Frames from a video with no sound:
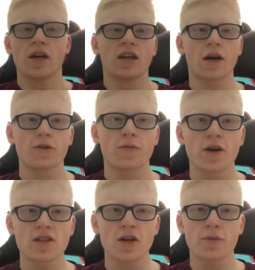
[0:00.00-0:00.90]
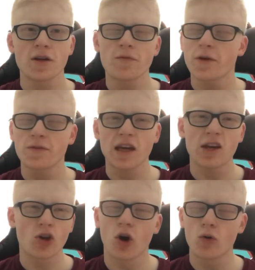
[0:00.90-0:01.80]
Now, for the first opening
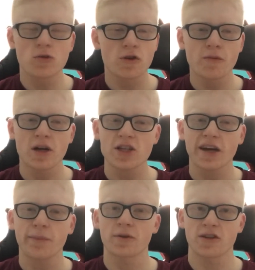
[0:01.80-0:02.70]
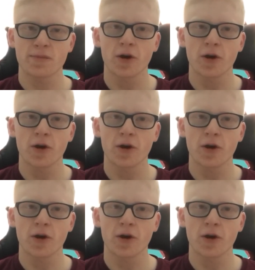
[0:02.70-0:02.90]
15, not all too much happened.